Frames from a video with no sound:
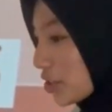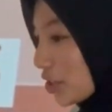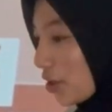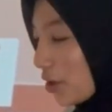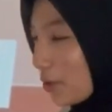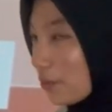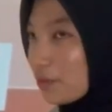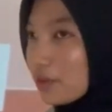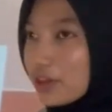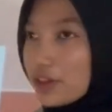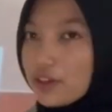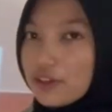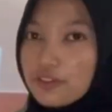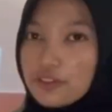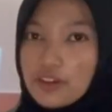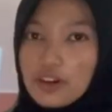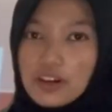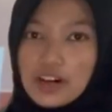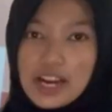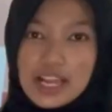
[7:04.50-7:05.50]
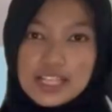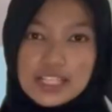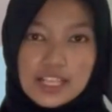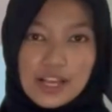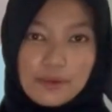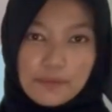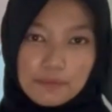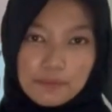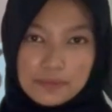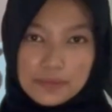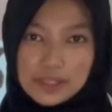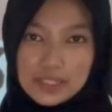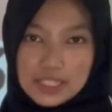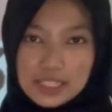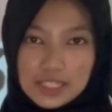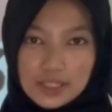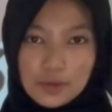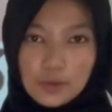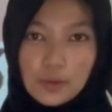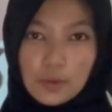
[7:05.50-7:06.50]
job. For
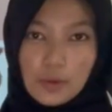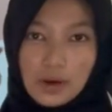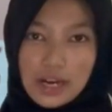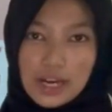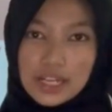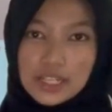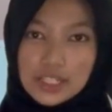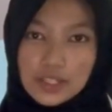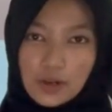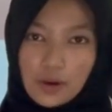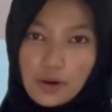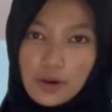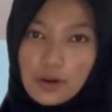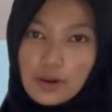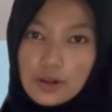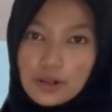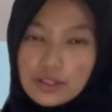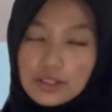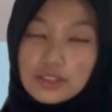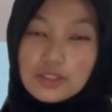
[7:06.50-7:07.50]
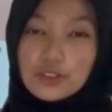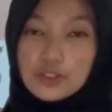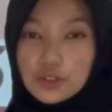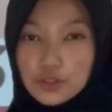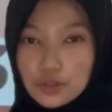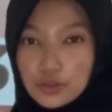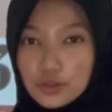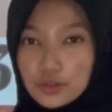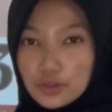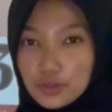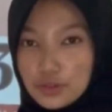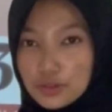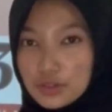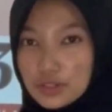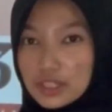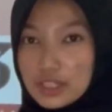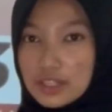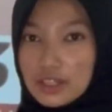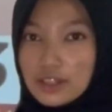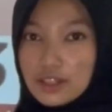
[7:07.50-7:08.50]
example, one or two
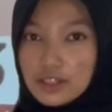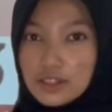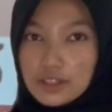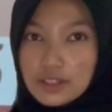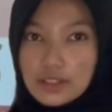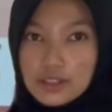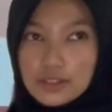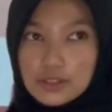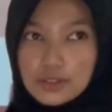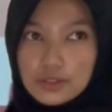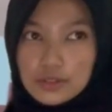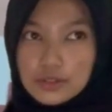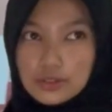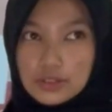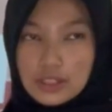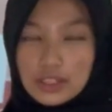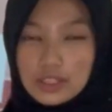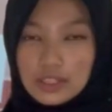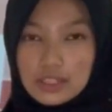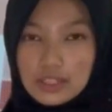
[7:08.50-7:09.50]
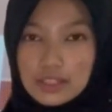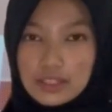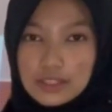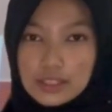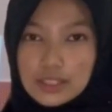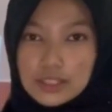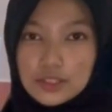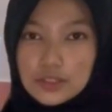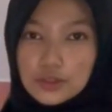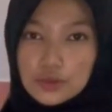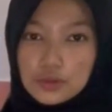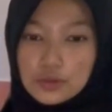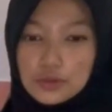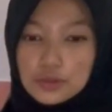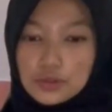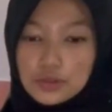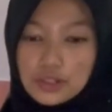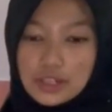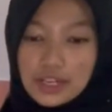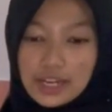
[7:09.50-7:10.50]

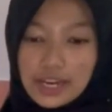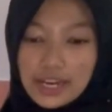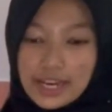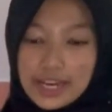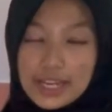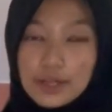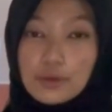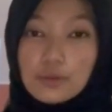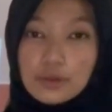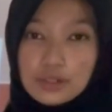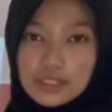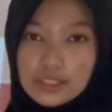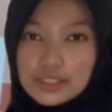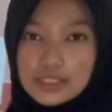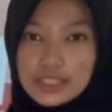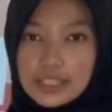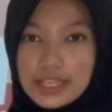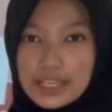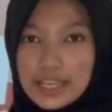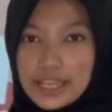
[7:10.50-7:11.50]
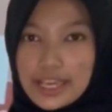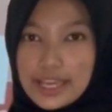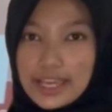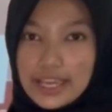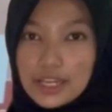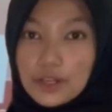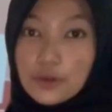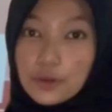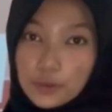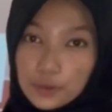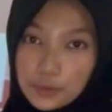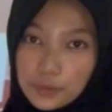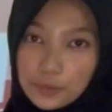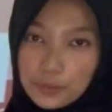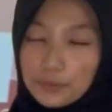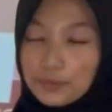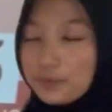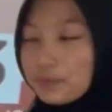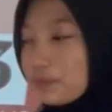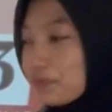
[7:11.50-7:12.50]
to cut work at
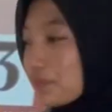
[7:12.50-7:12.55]
home.